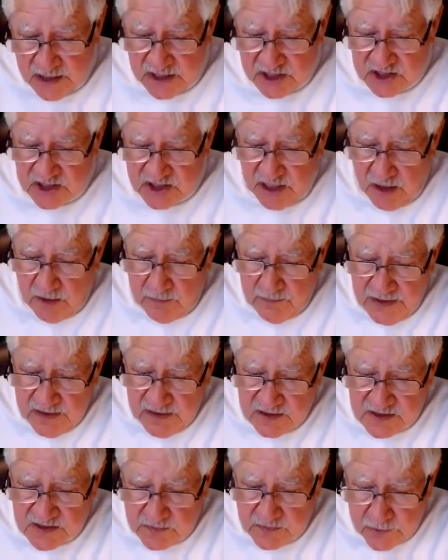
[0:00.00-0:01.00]
shall be
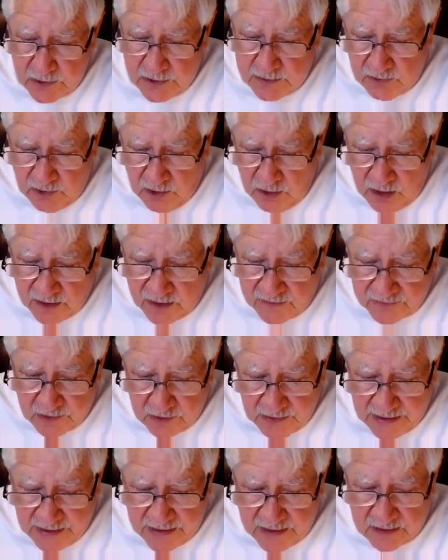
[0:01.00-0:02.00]
the supreme law of the
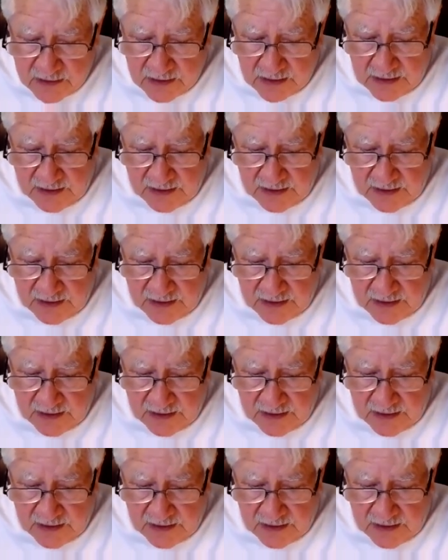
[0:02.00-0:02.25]
land,